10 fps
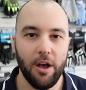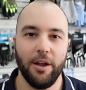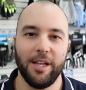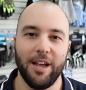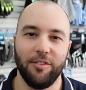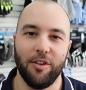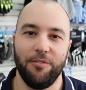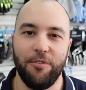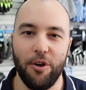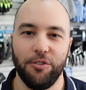Okay, so
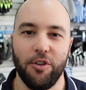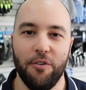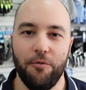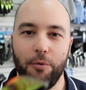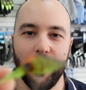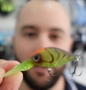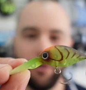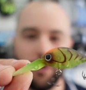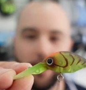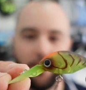first off, we're going to
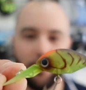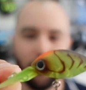look at the